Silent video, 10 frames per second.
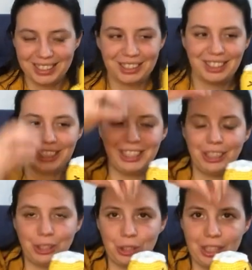because he
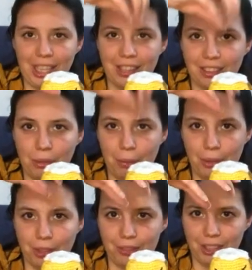usually has a
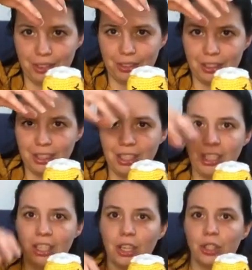bunch of needles
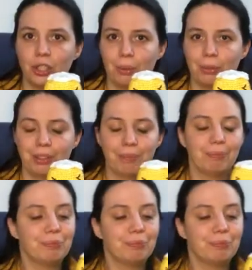on top of him.